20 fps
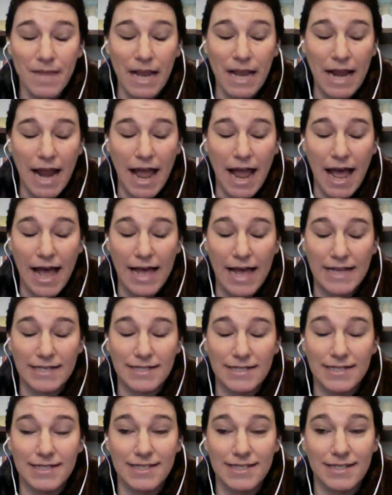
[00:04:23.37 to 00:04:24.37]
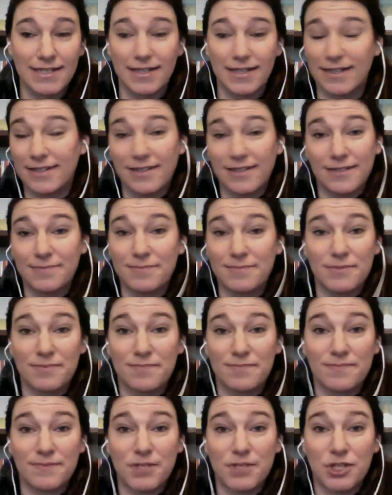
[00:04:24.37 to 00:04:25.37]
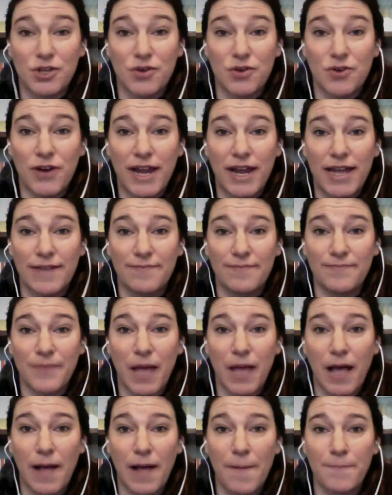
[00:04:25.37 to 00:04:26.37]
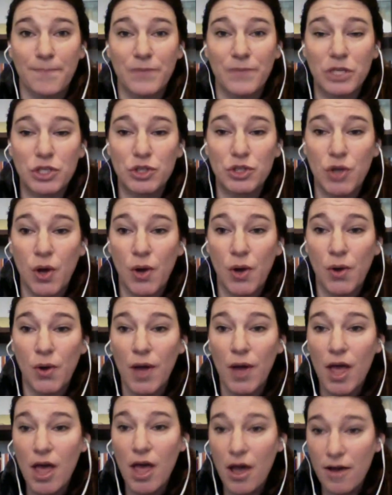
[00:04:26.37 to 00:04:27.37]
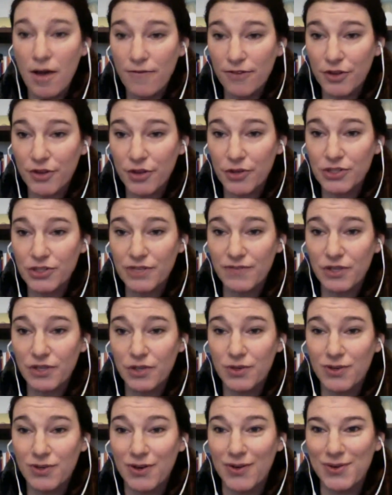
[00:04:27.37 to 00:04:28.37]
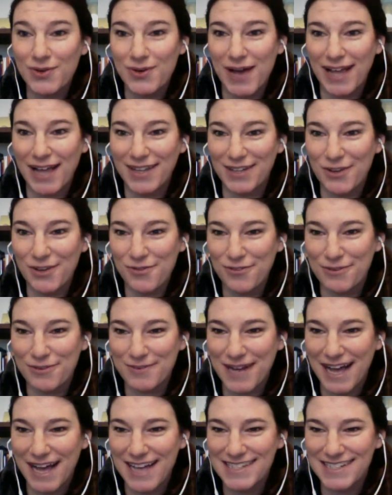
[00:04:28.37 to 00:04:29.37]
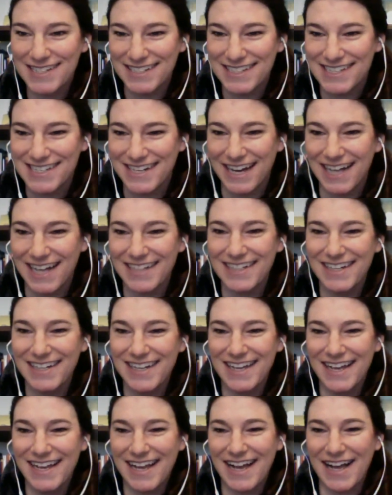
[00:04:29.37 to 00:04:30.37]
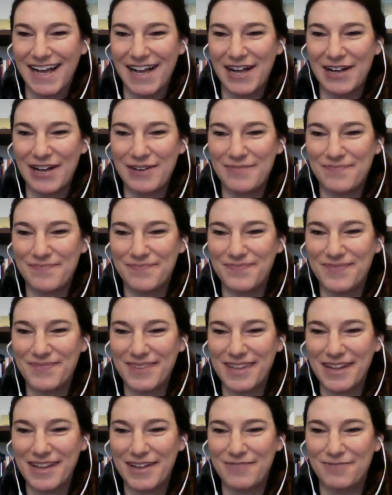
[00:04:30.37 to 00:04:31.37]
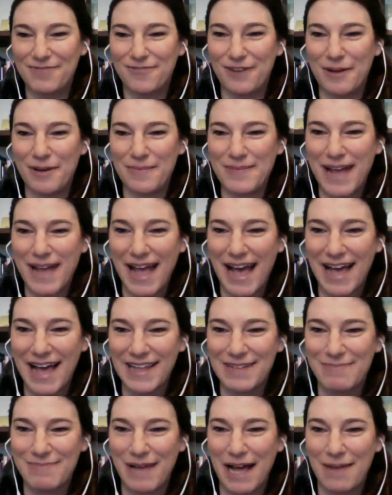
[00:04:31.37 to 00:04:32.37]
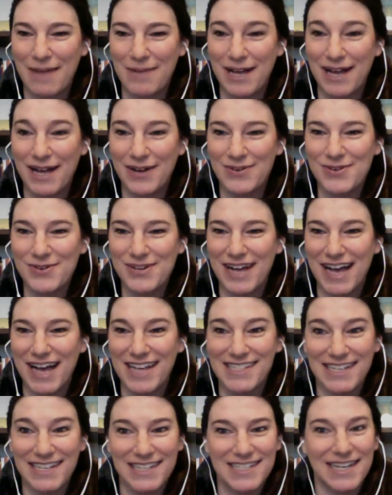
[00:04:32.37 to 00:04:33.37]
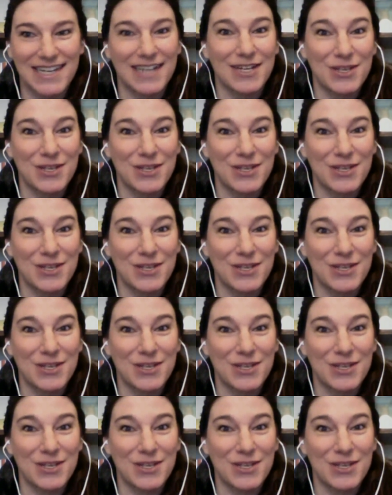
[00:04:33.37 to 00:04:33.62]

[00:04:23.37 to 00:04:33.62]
and so great. So for those of you, hello from Kazakhstan, from Alabama. Kazakhstan,